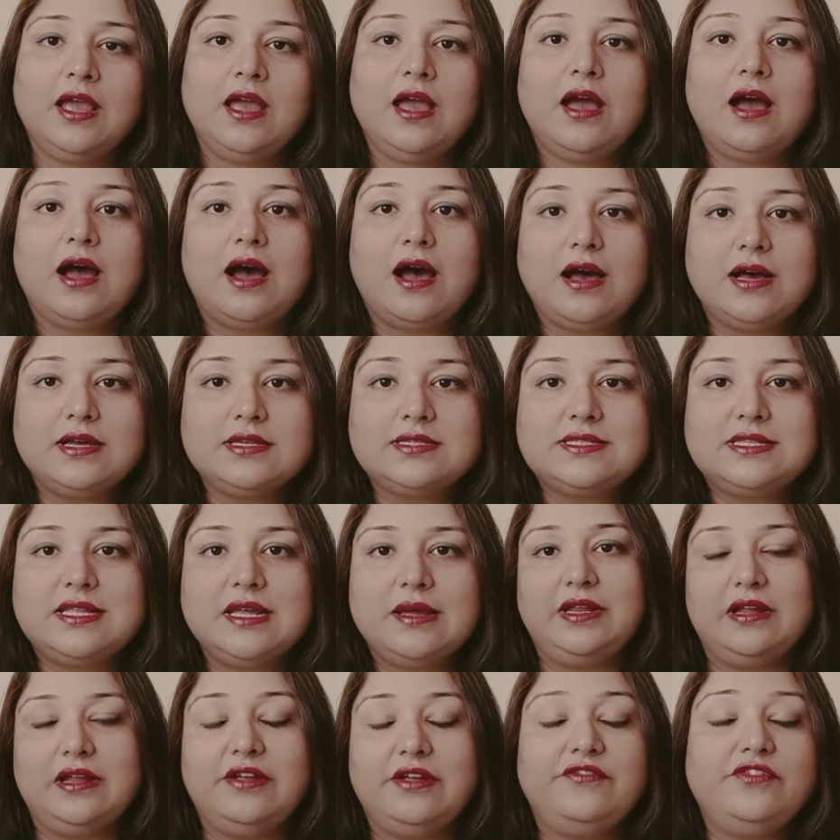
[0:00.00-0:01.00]
Ask
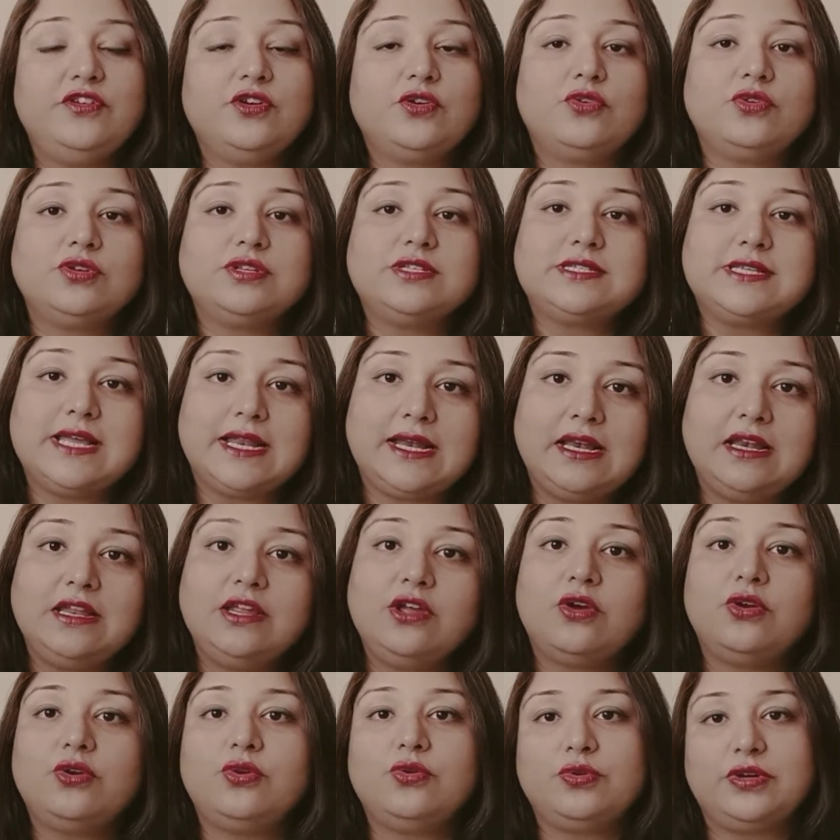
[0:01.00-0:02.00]
them if you could settle
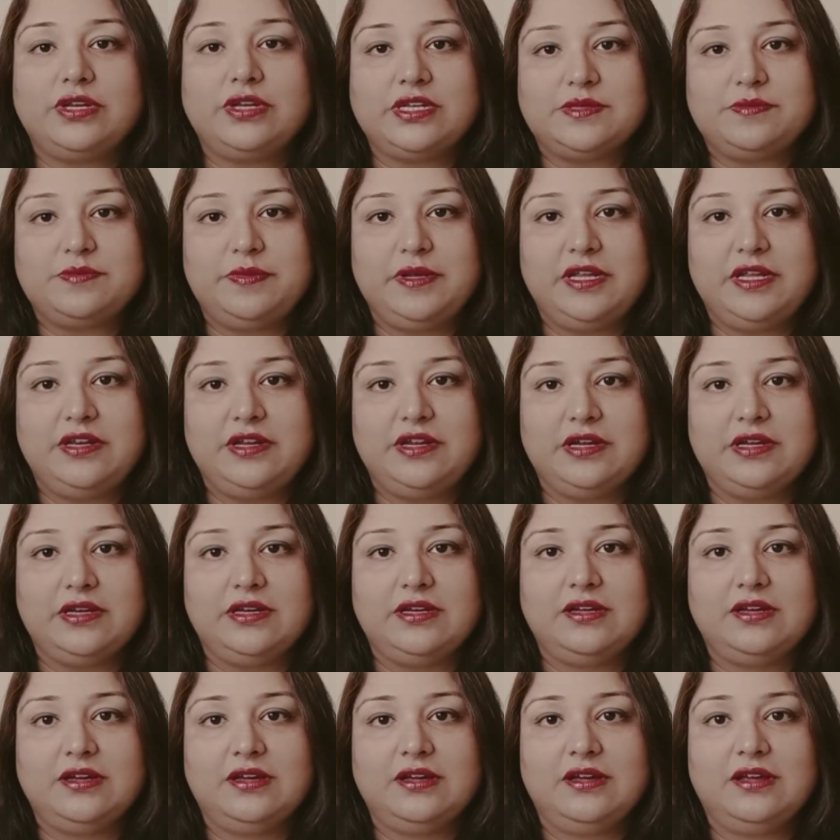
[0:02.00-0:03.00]
your notice period
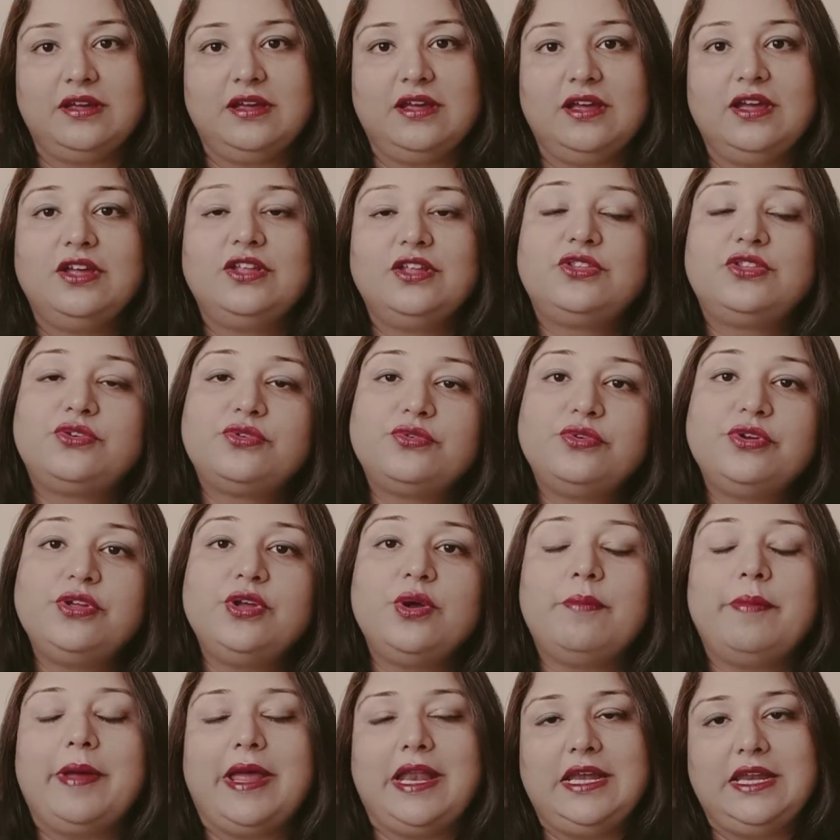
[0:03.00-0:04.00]
through your
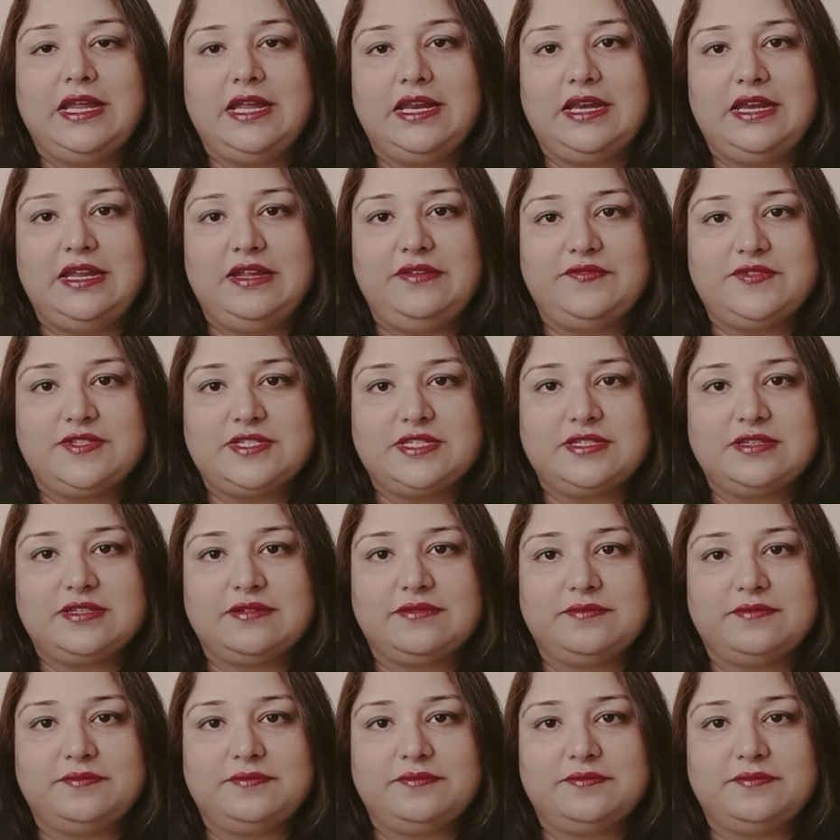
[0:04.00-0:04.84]
pending leaves.